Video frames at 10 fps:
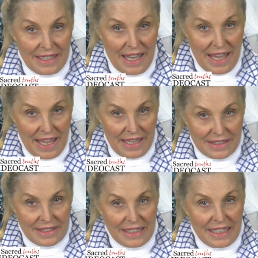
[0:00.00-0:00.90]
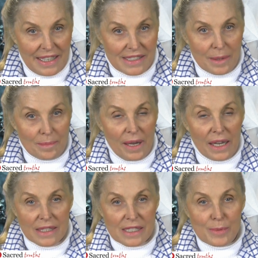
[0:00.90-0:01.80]
And it's
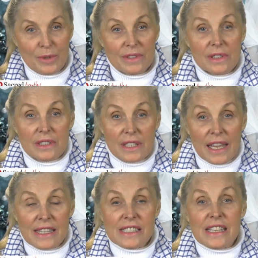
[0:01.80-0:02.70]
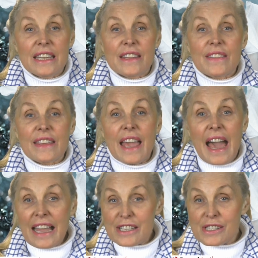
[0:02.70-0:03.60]
impossible to test the
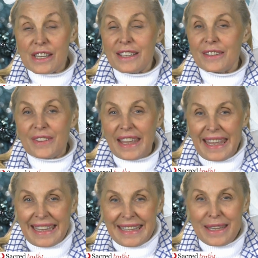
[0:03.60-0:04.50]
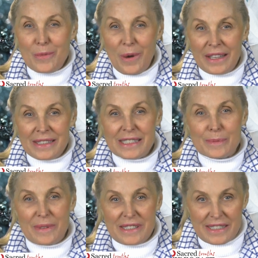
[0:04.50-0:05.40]
action of any one
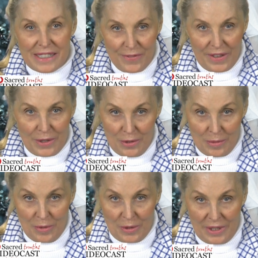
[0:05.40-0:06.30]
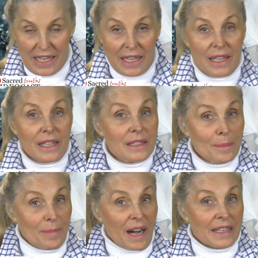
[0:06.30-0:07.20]
specific hormone in the
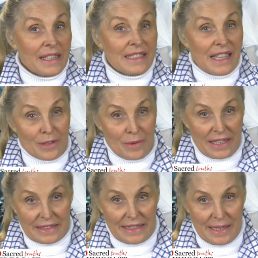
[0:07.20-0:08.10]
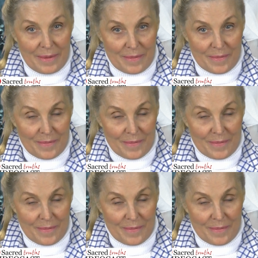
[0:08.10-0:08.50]
body directly.